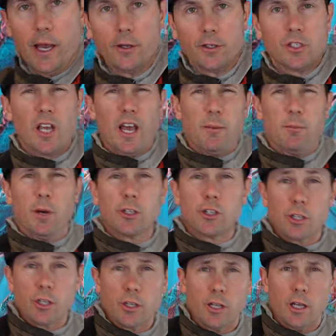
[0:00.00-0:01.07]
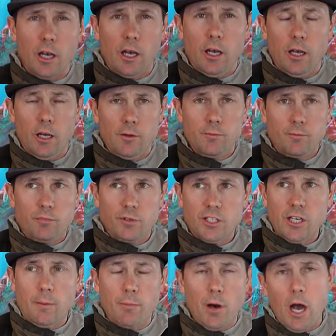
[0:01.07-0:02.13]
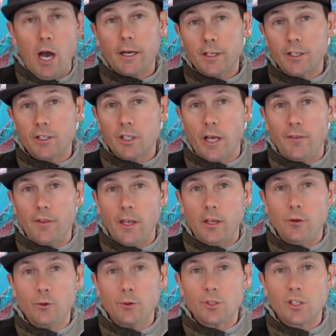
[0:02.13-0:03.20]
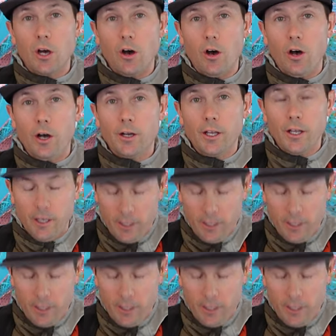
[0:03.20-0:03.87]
outside, much same pocket design they use on